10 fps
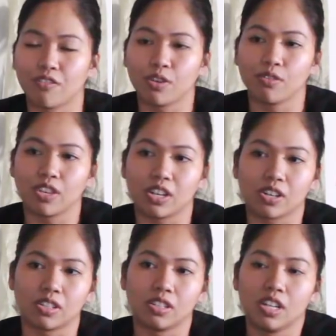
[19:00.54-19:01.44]
a fuel
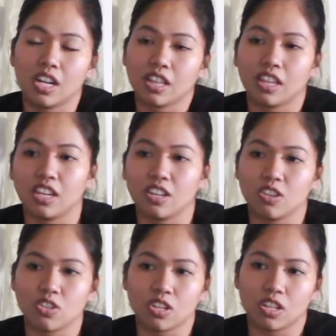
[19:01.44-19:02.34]
vehicle, then
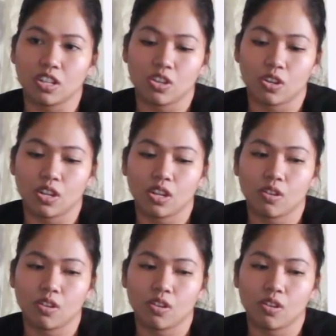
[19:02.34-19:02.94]
you're